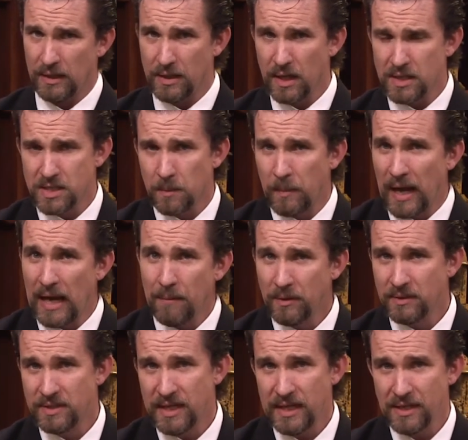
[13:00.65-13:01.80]
Does the
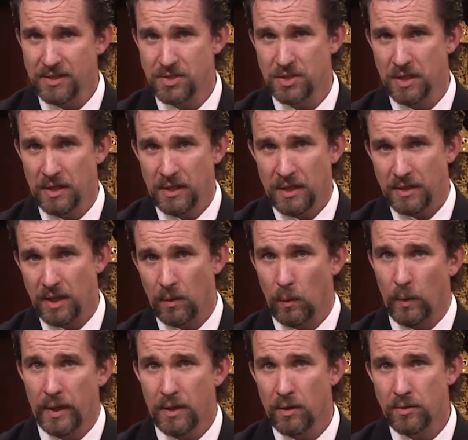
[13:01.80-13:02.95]
Bible teach that
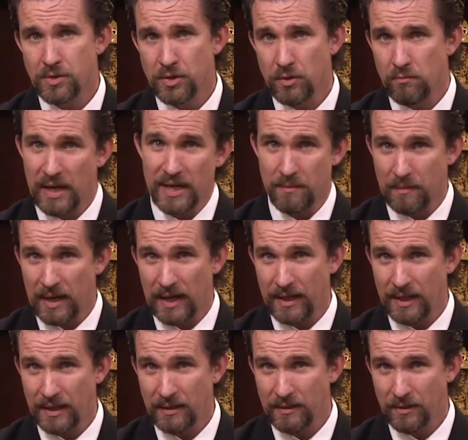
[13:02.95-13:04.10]
we are to make
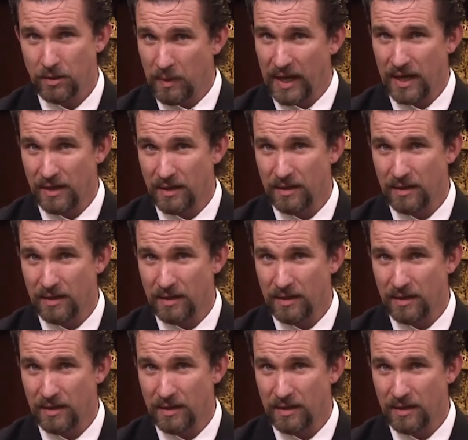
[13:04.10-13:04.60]
melody? You bet it